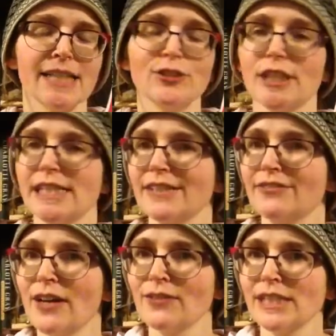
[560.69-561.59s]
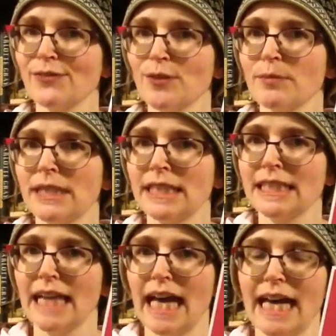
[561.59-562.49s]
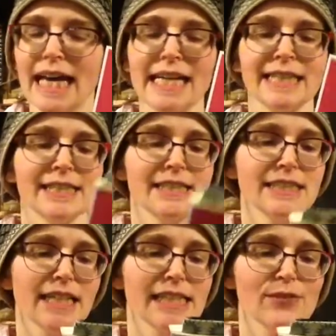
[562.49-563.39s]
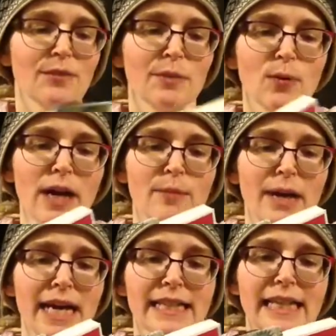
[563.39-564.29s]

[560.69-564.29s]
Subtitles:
Jason found this for me and got this for me a while back,